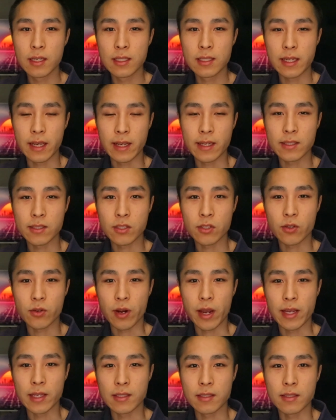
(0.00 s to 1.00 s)
tech is a
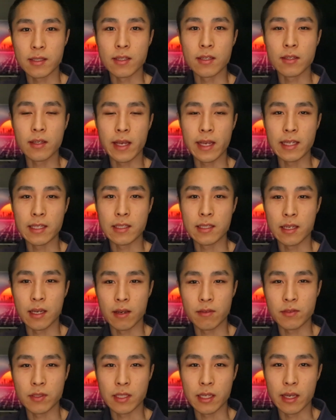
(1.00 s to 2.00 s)
great single
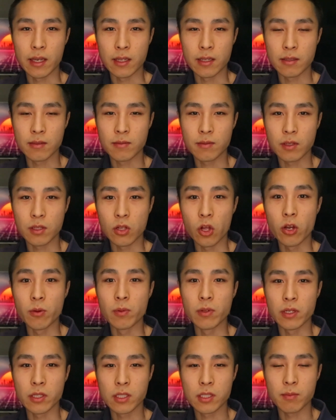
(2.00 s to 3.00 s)
ETF to get
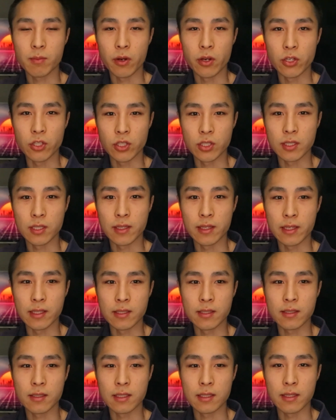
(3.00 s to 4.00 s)
global exposure to
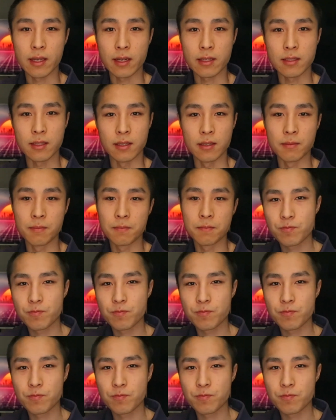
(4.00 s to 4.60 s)
this sector.